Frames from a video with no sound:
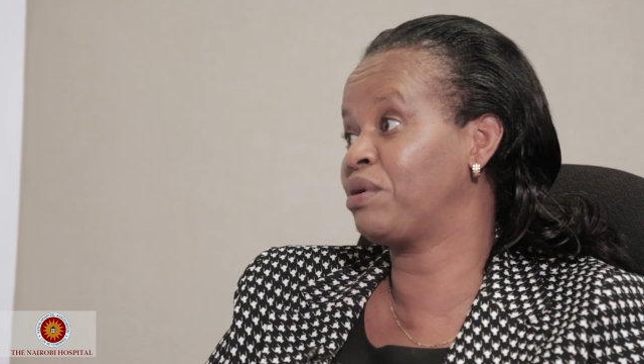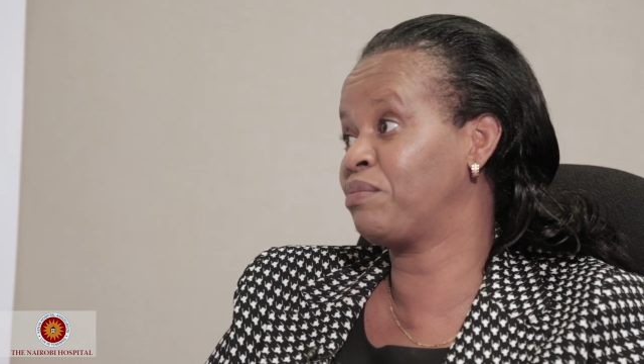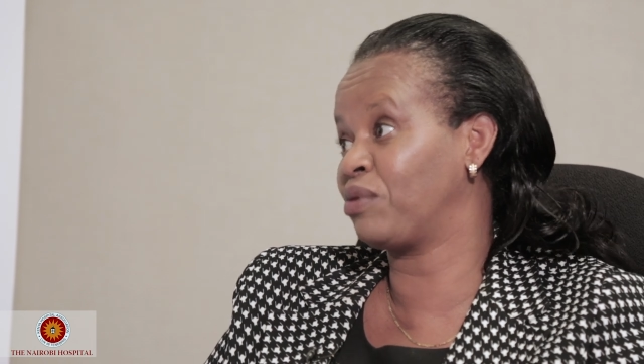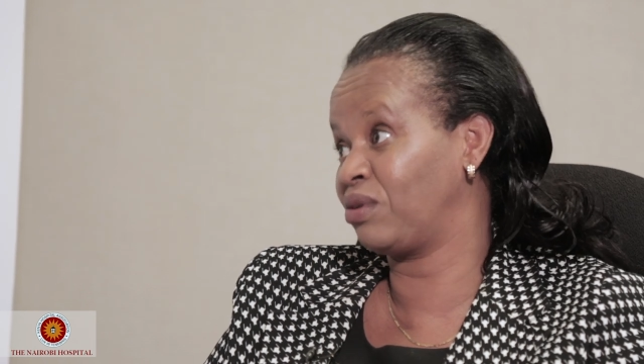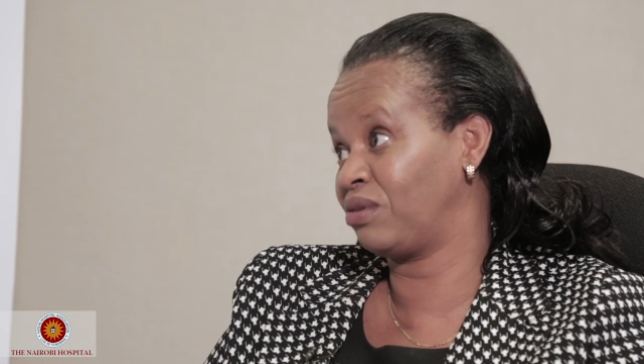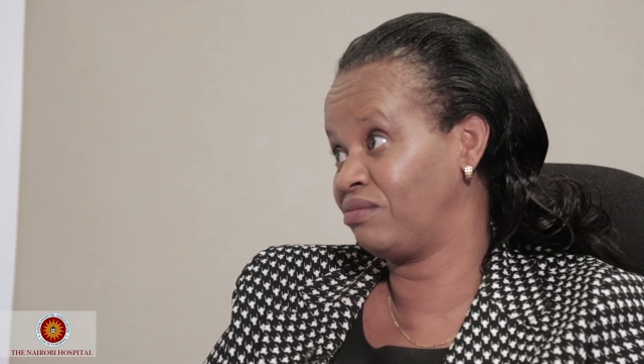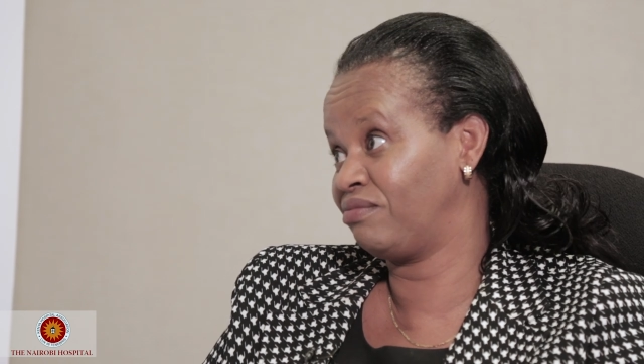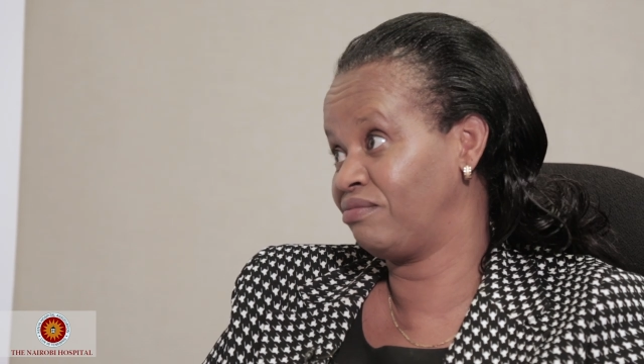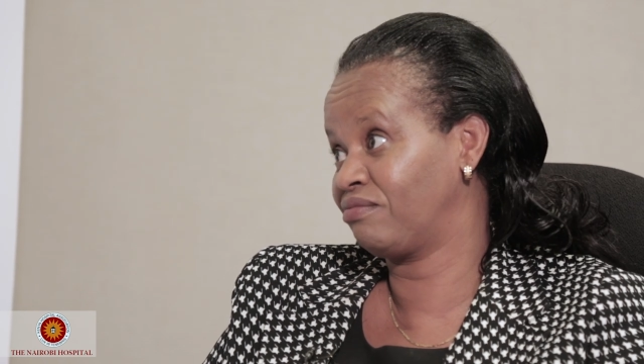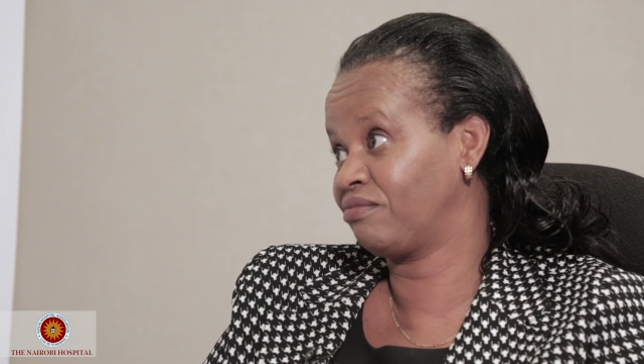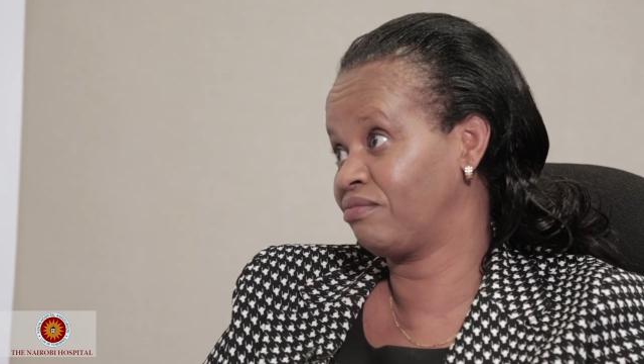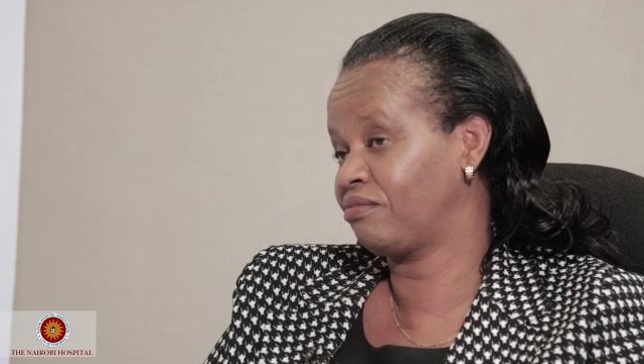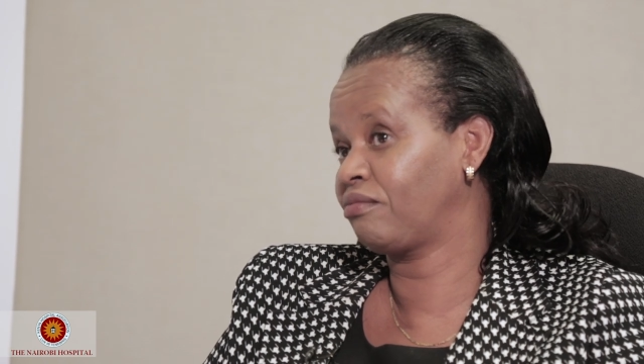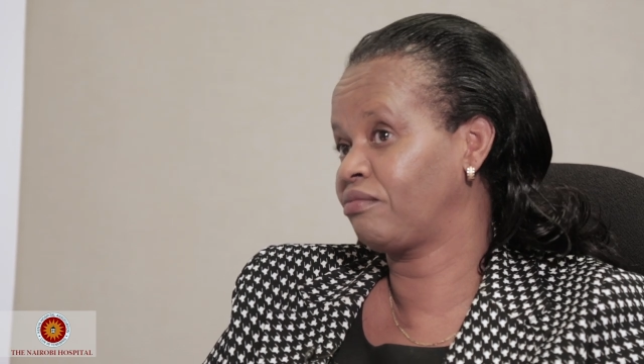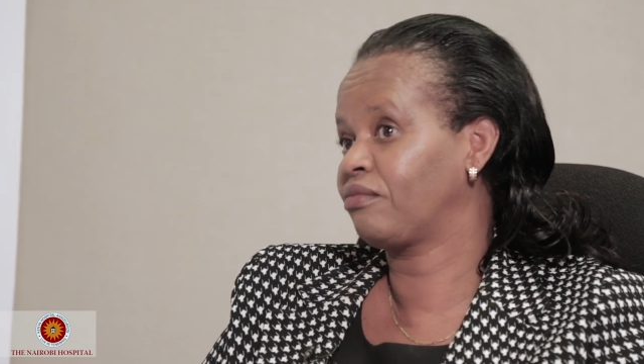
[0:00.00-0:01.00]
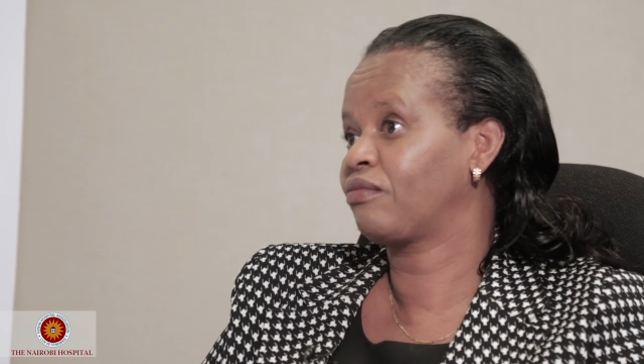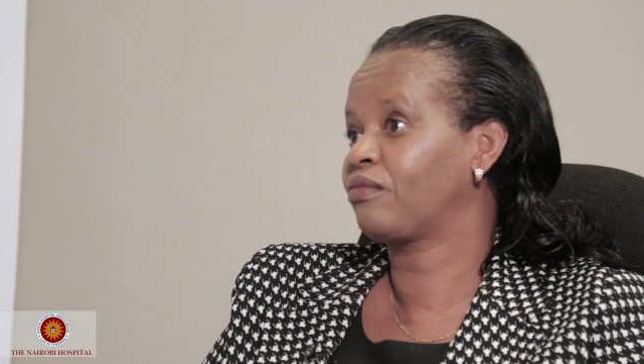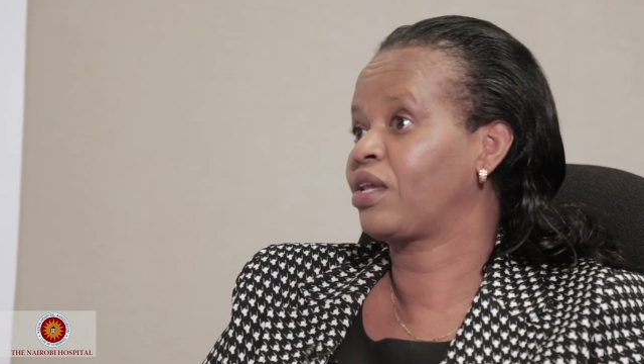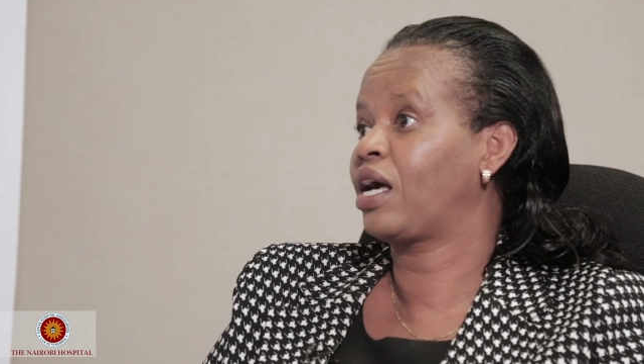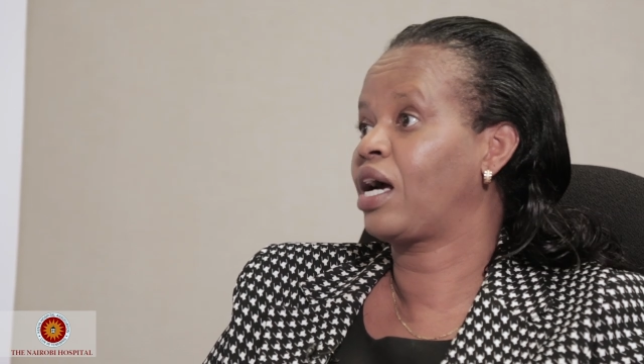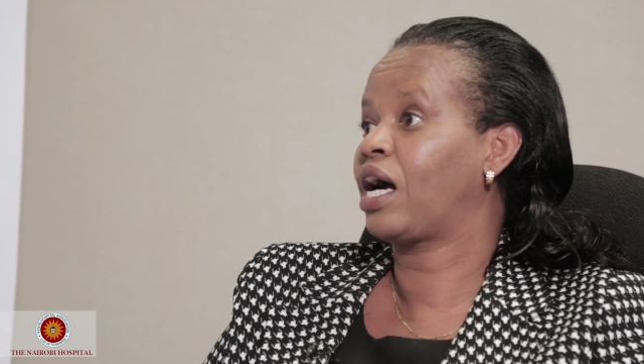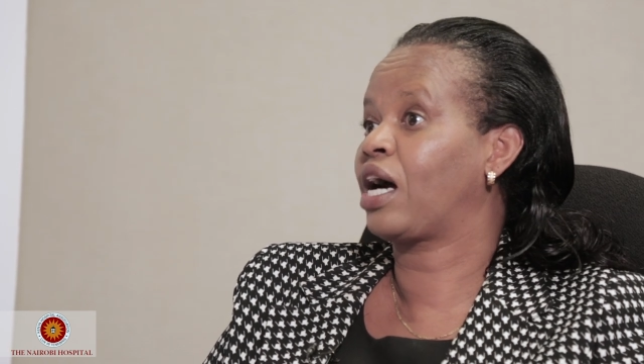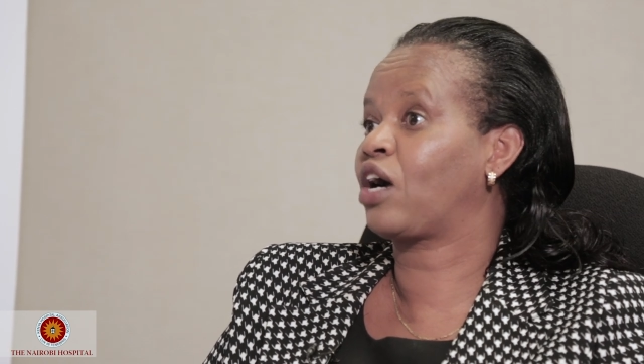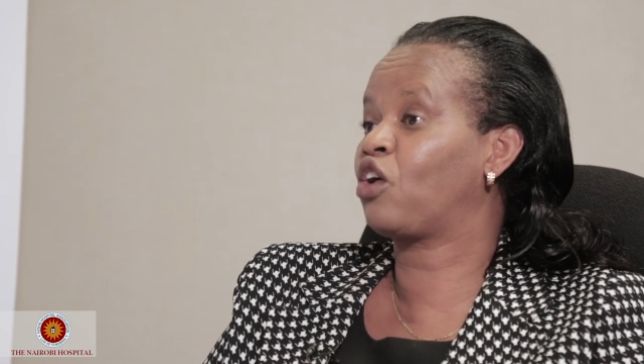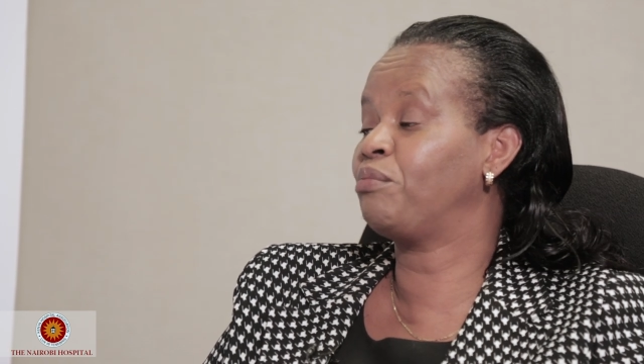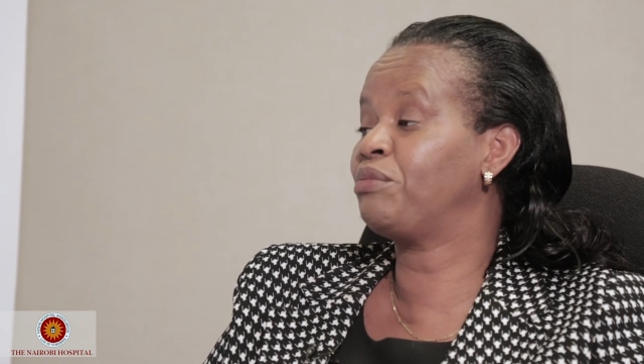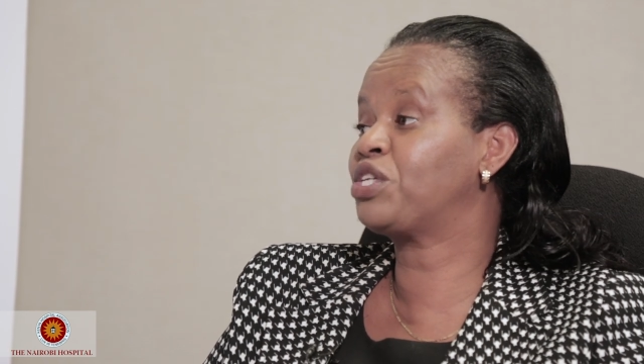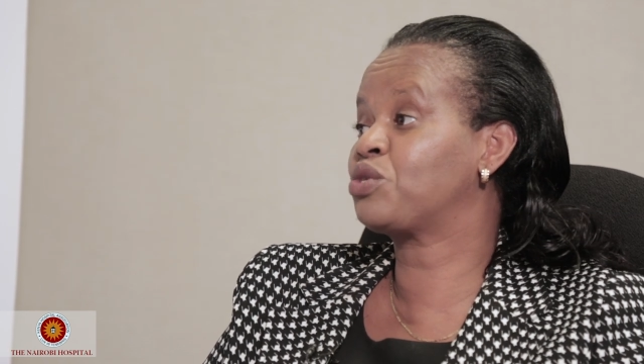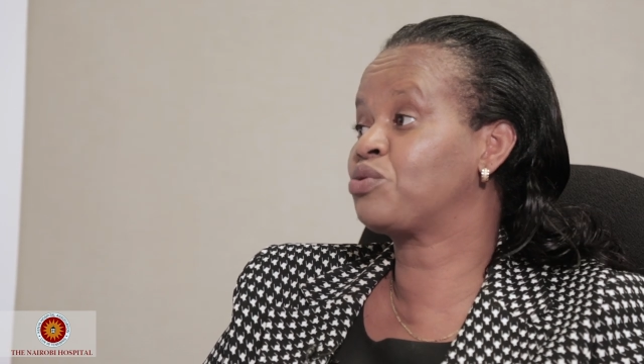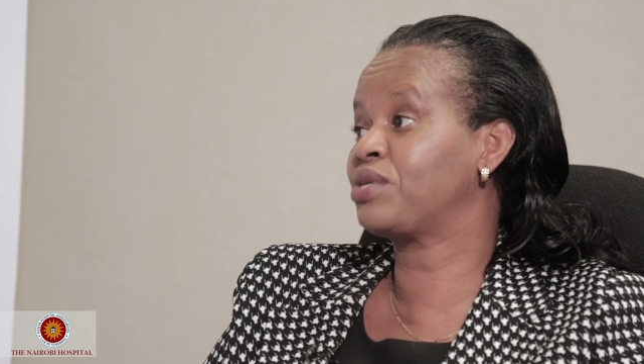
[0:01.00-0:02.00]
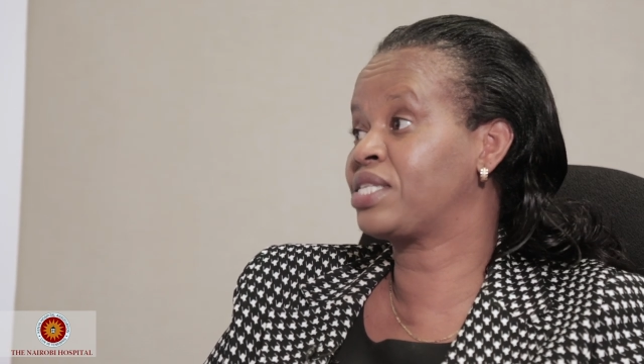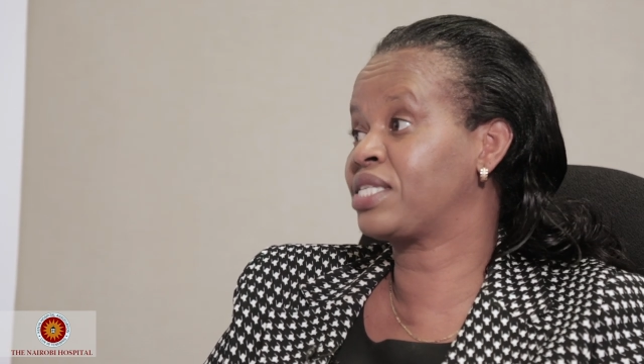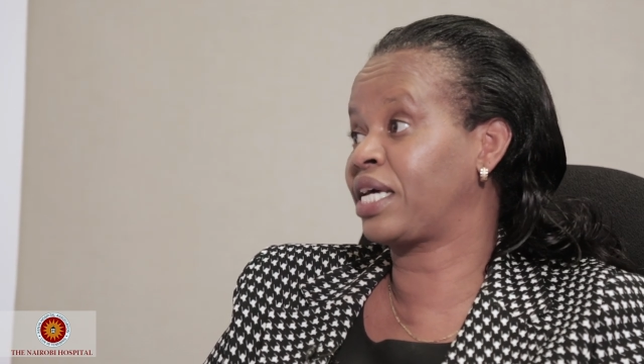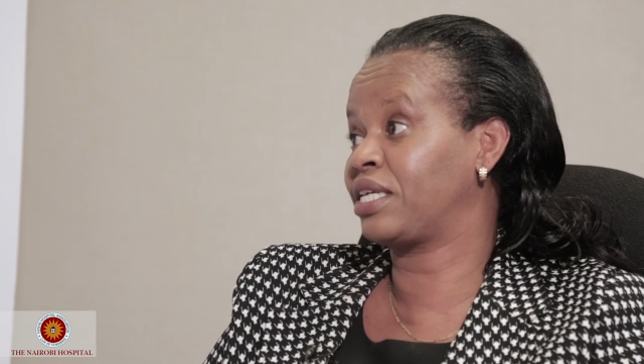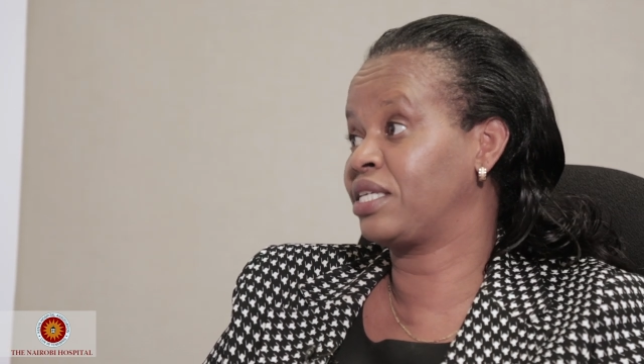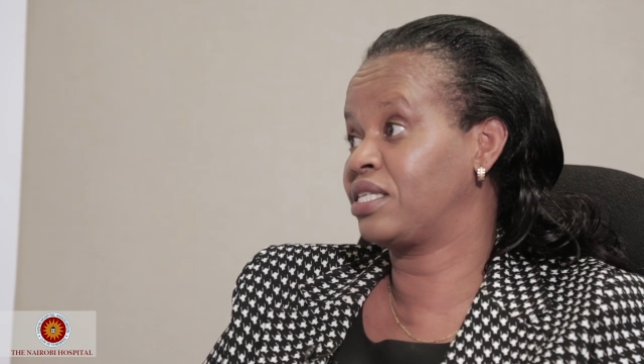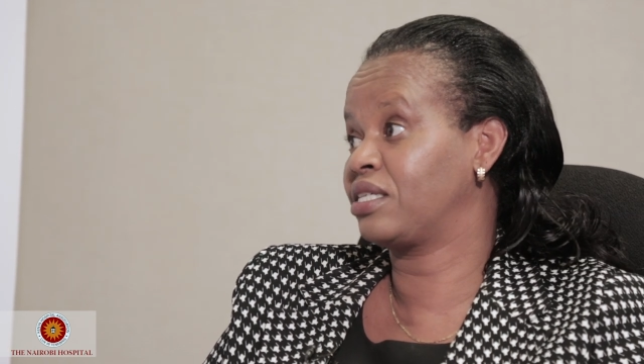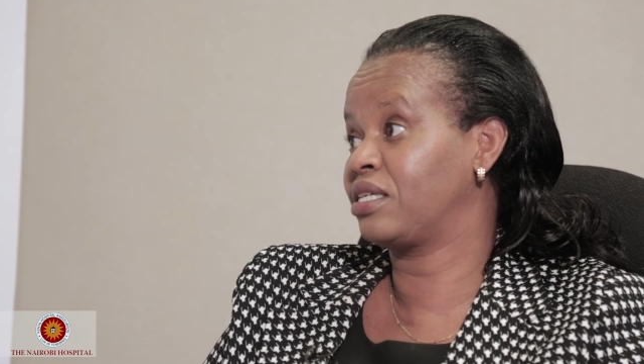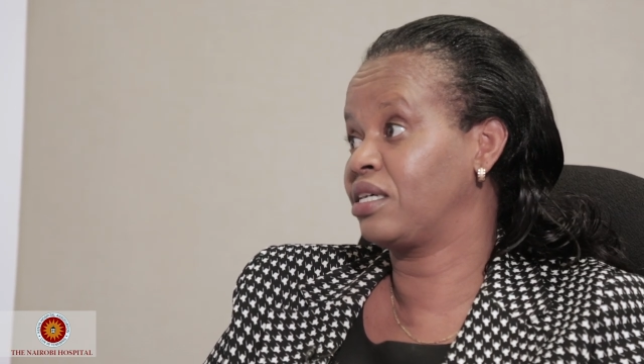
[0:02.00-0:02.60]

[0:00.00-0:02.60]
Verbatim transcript: people commit suicide